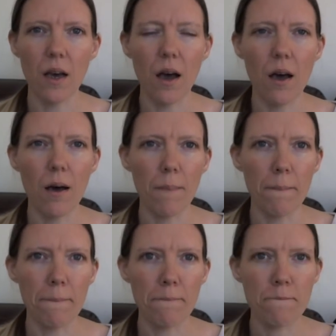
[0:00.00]

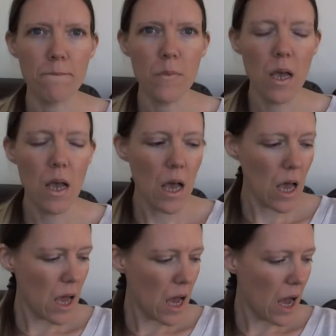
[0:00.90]

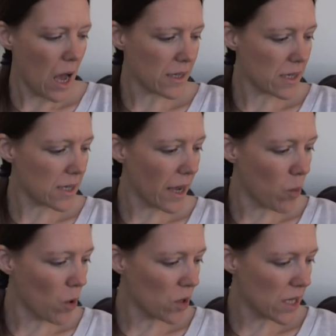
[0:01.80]
As I say, I
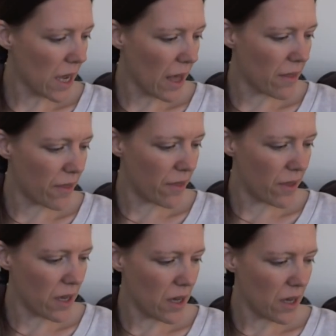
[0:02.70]
want to get
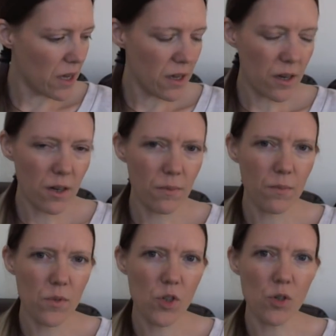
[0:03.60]
the
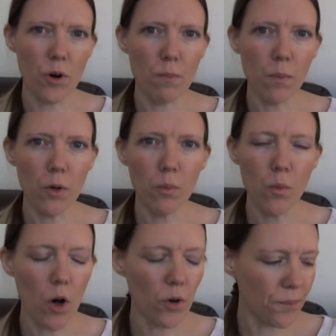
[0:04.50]
Summer in Bloom
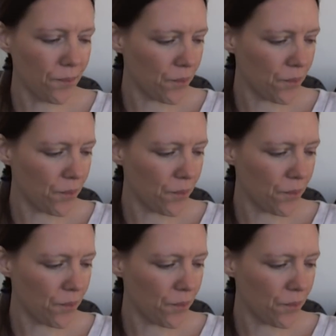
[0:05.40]
one